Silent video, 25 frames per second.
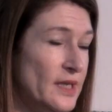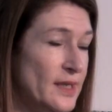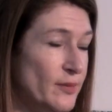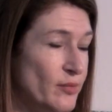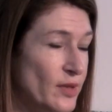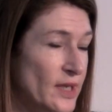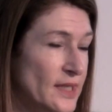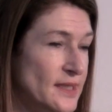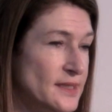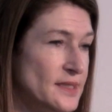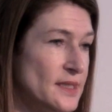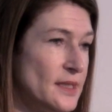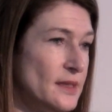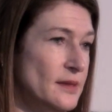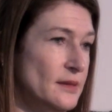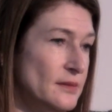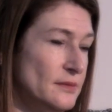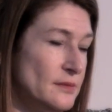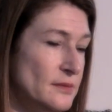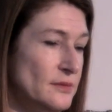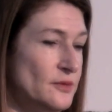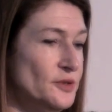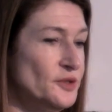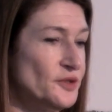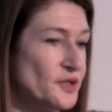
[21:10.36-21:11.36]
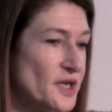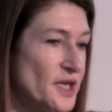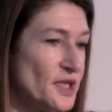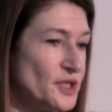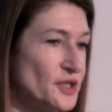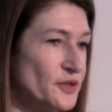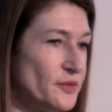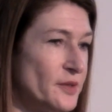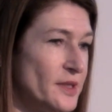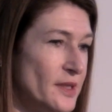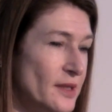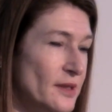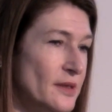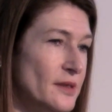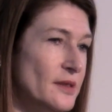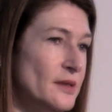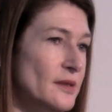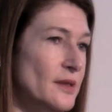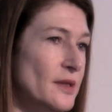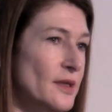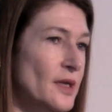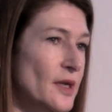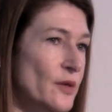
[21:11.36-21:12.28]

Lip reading: really pleasing trajectory that